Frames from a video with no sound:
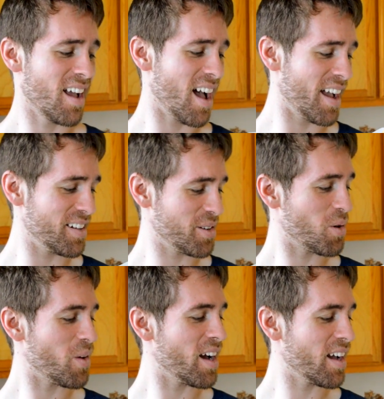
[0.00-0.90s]
I don't
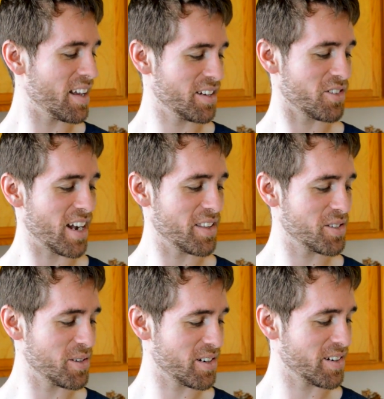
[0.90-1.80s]
know why I didn't try
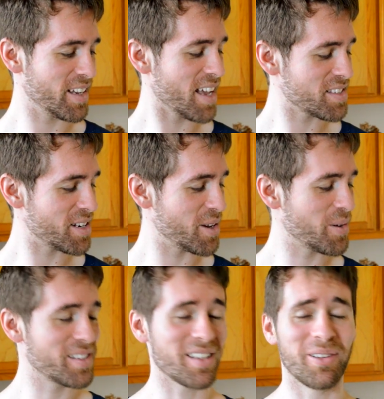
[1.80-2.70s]
this sooner. Yes I do,
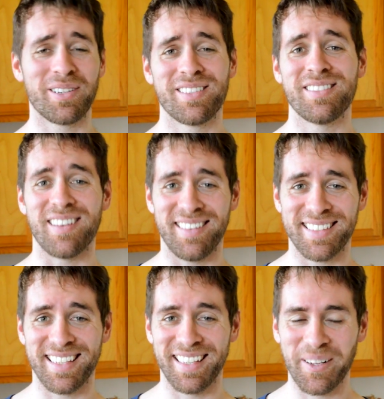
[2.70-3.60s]
because it looked
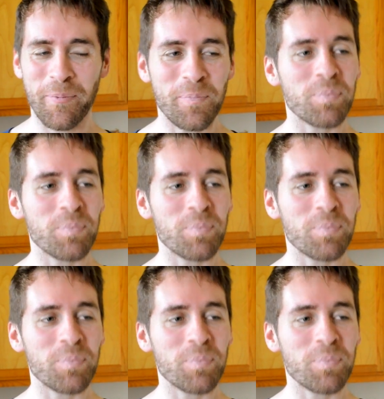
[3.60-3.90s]
daunting.